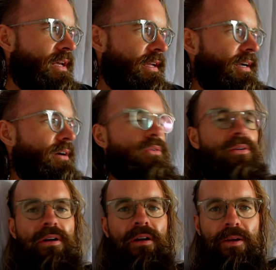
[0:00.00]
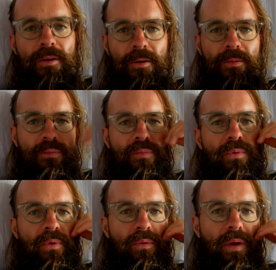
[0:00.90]
like how,
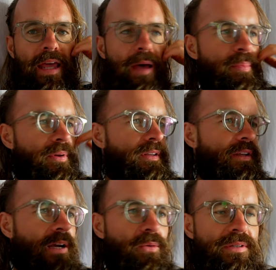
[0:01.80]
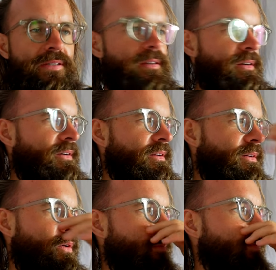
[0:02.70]
what happened and how was the
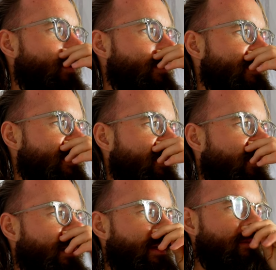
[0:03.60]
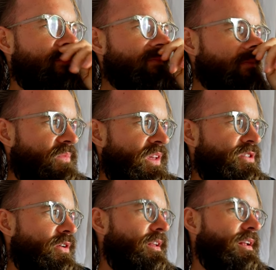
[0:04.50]
whole process going. He
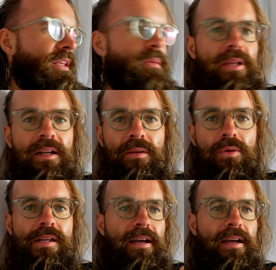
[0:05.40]
saw that and he immediately was